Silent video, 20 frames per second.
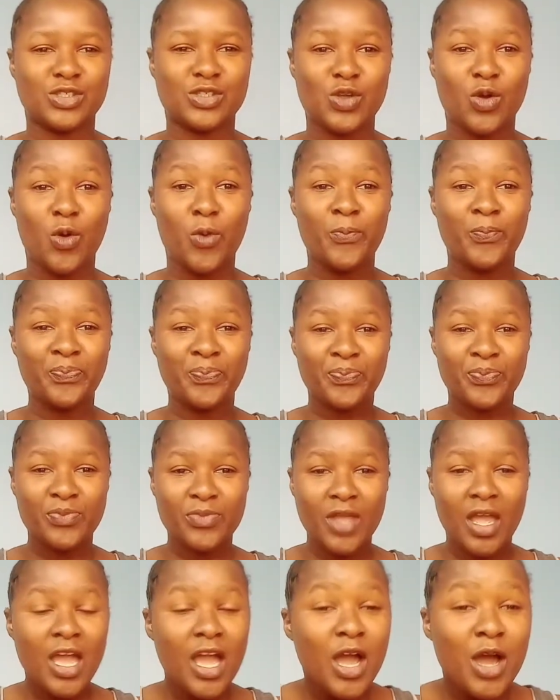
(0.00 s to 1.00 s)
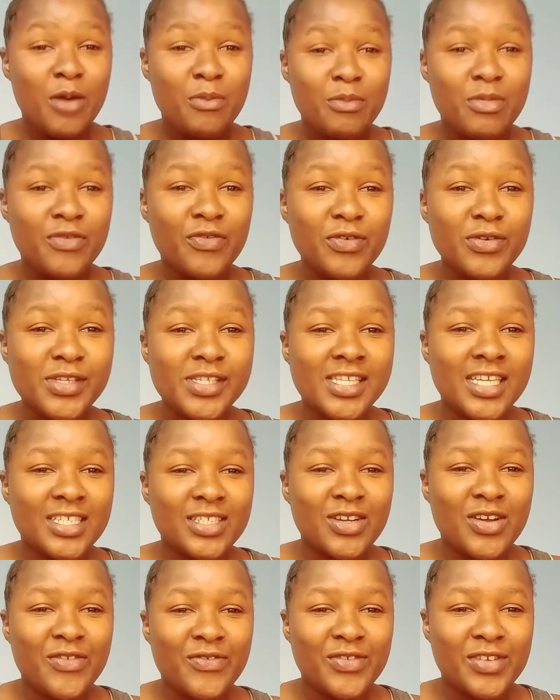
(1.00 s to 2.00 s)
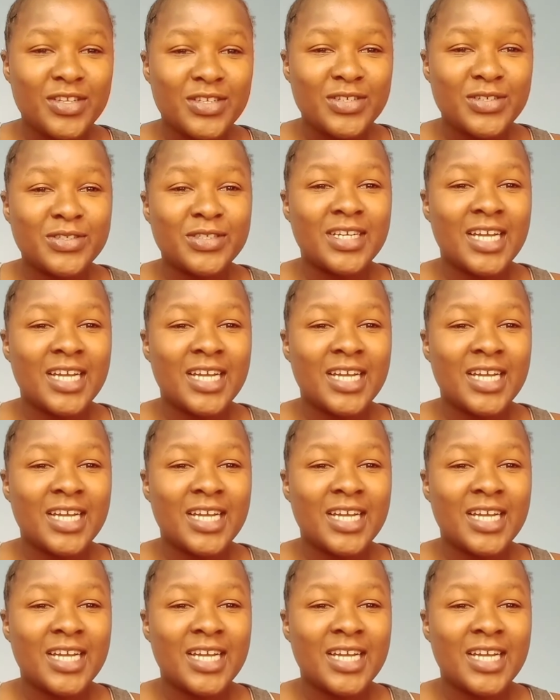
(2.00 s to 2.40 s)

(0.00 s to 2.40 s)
So before we start our video,